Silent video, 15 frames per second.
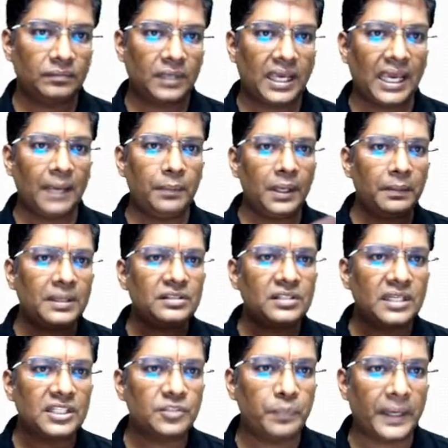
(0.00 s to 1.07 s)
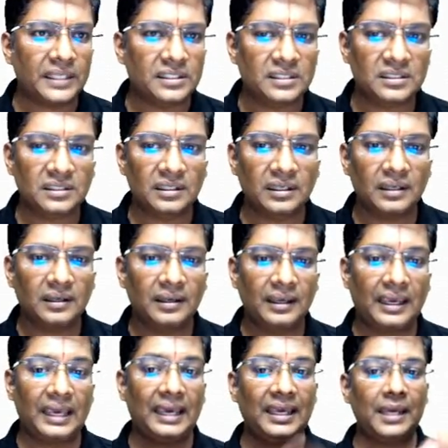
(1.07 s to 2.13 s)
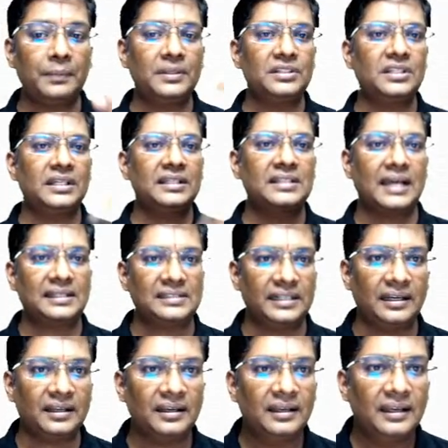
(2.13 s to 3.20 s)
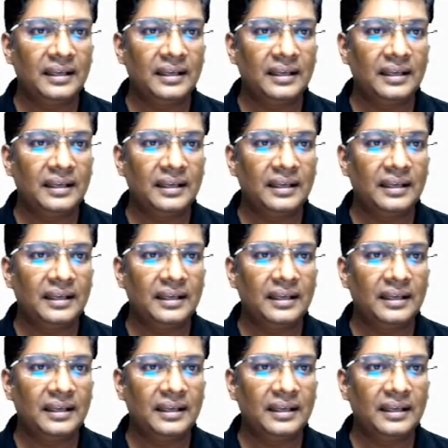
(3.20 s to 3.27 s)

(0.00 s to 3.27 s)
Kb means it is base, Ka means it is acid.